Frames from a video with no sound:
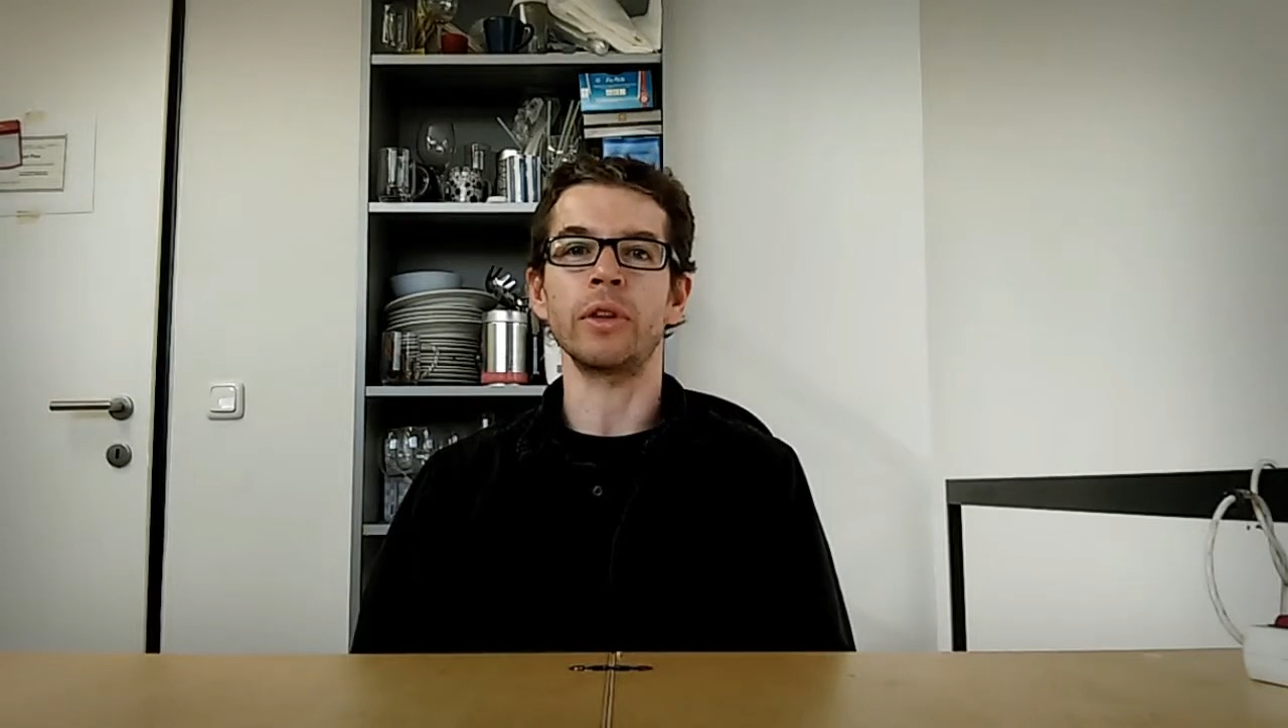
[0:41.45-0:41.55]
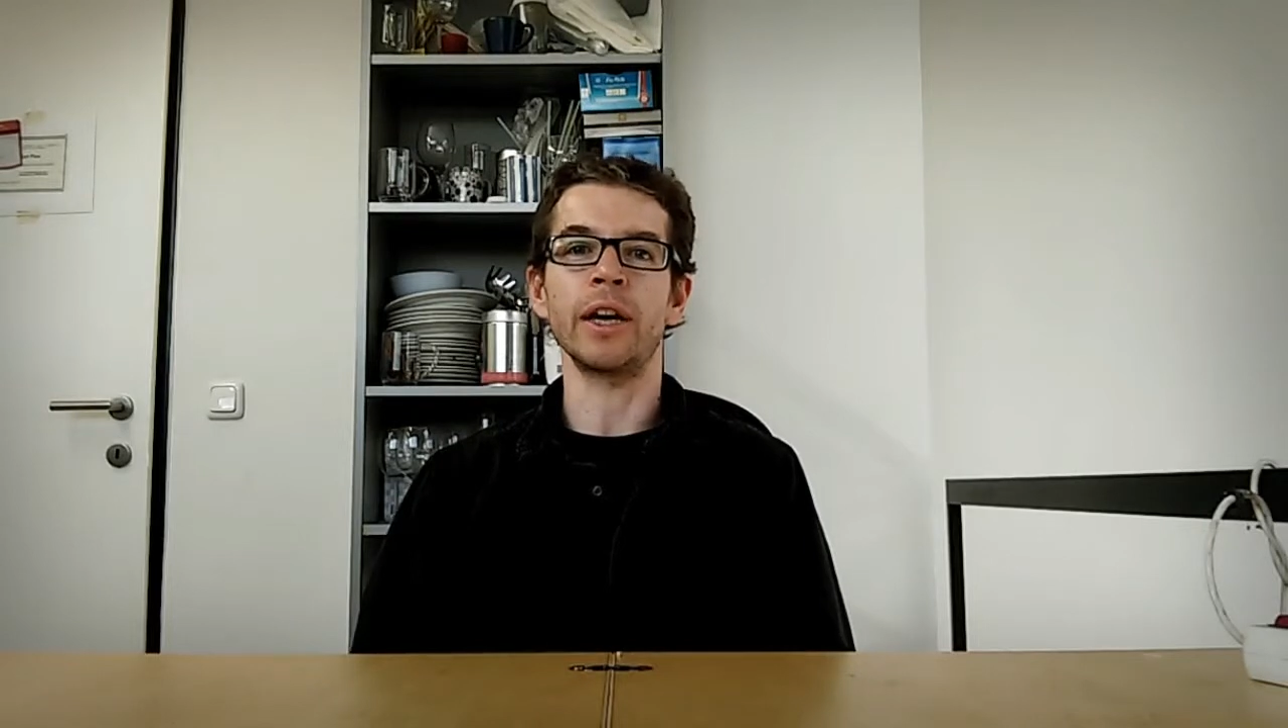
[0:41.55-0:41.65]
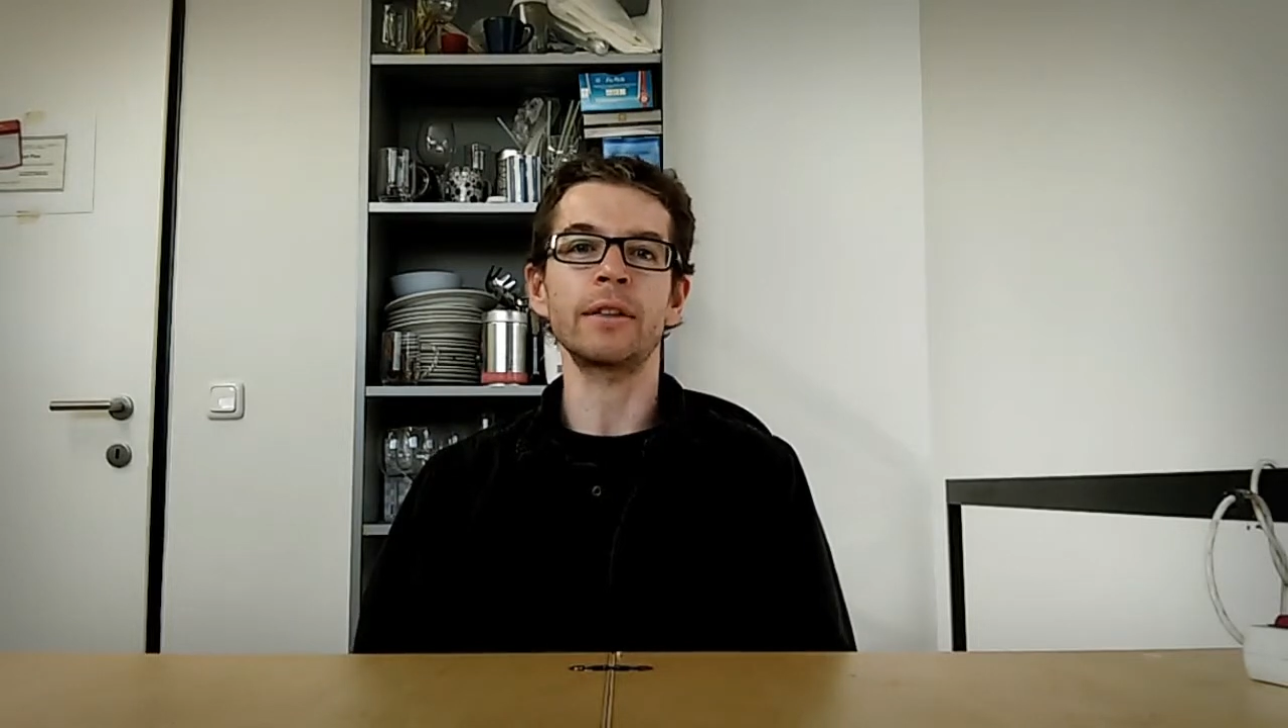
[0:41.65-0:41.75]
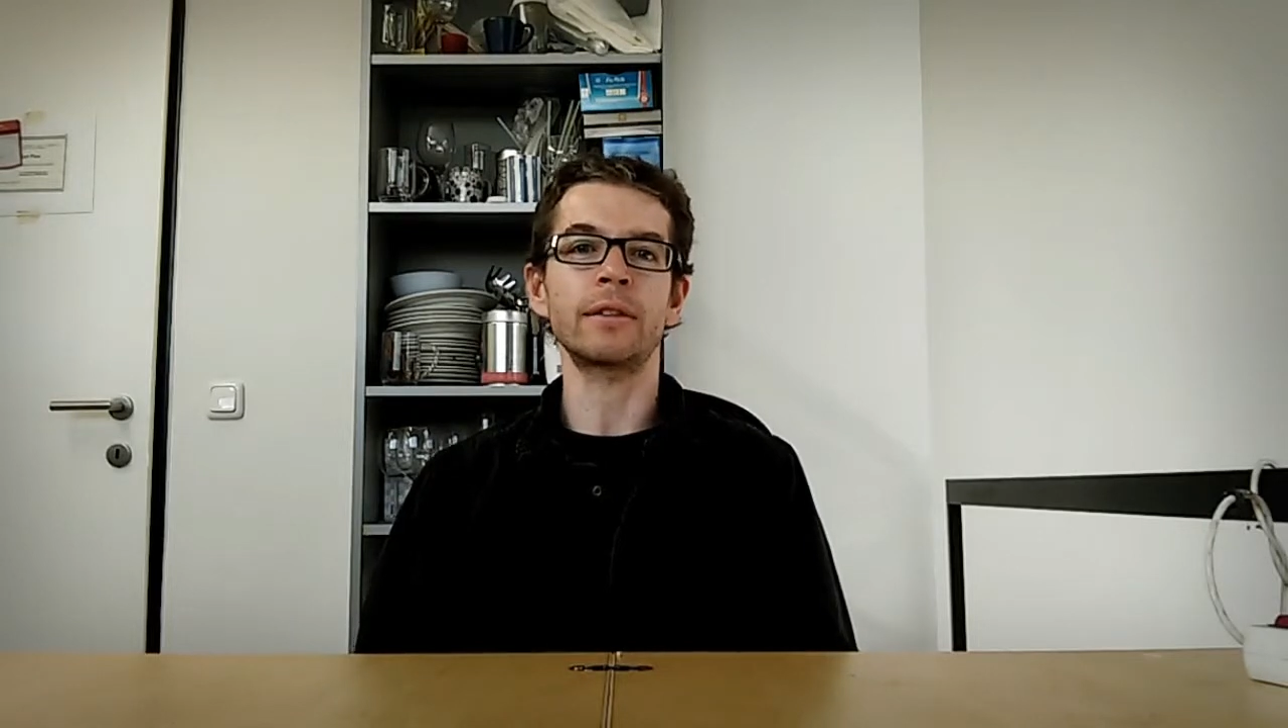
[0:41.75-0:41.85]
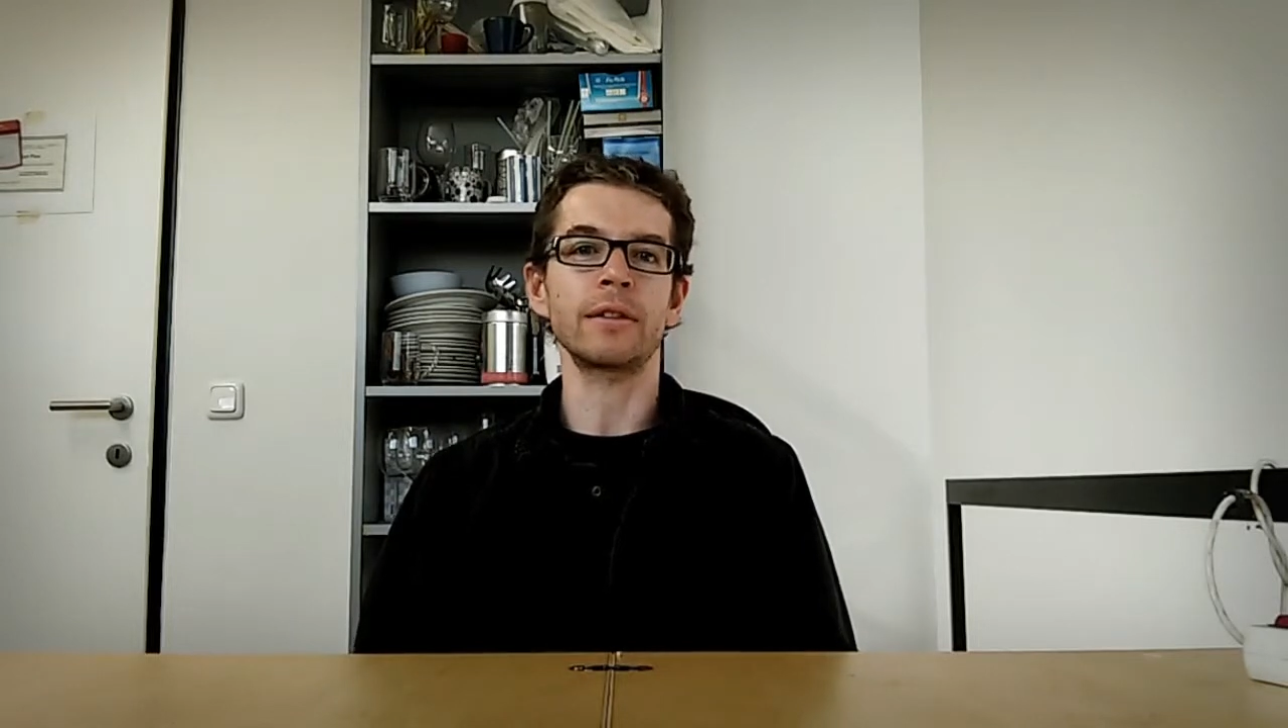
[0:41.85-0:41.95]

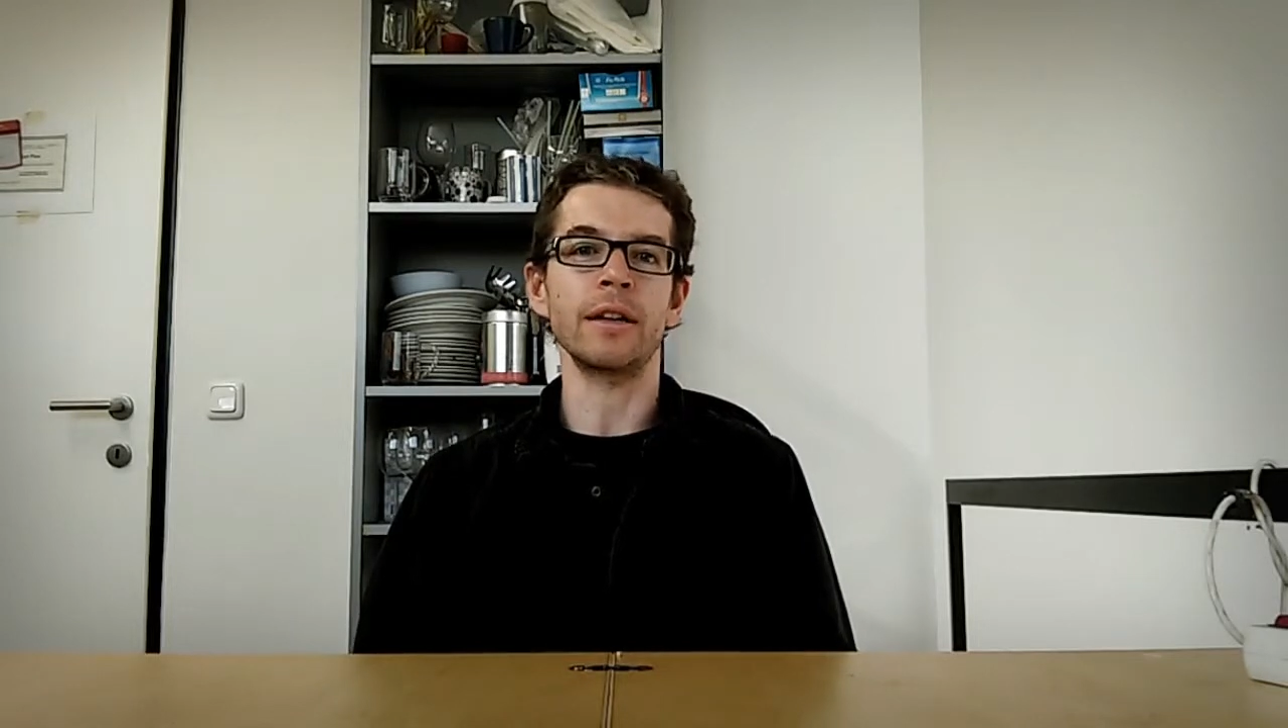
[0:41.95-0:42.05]
that,